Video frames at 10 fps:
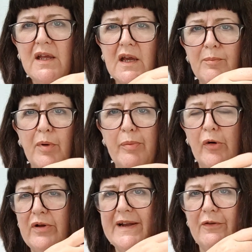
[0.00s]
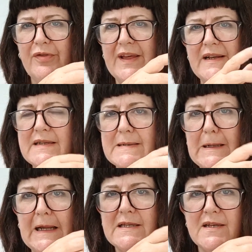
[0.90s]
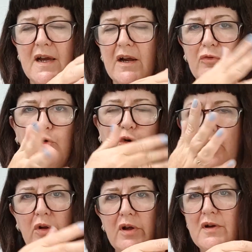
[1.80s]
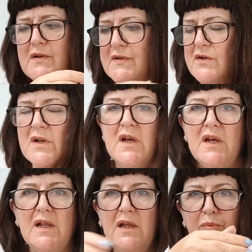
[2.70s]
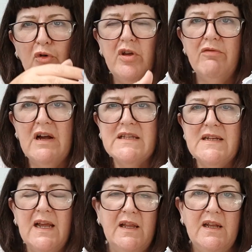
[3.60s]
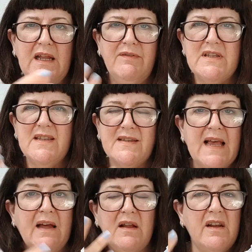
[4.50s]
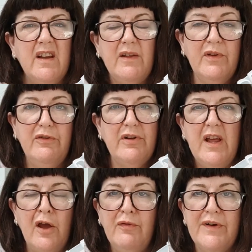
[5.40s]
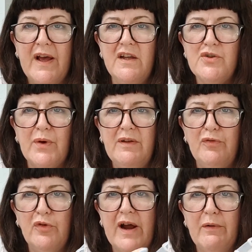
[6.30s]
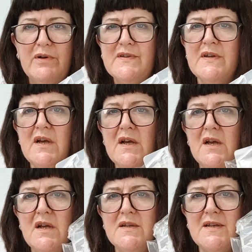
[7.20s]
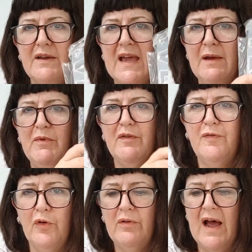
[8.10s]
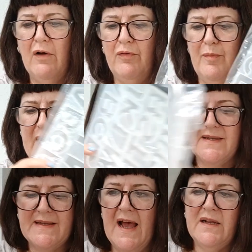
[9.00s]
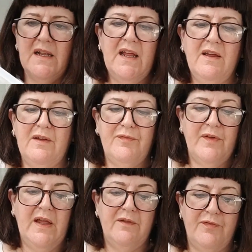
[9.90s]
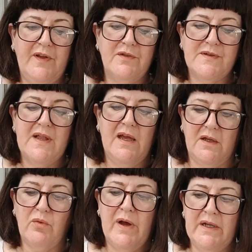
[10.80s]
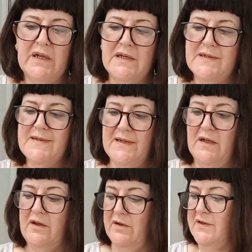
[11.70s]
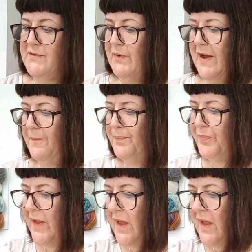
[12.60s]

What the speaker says: And you can pop all little things, glitter or colours, and then you pour your resin in, you leave it to set, I don't know, usually overnight, 24 hours. So it came with a full alphabet set, and it feels like quite nice silicone as well.